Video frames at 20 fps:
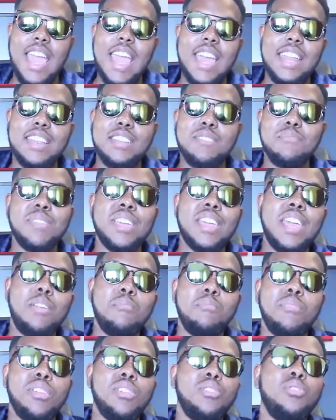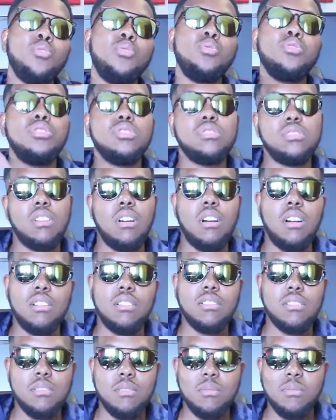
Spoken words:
and it became a huge song.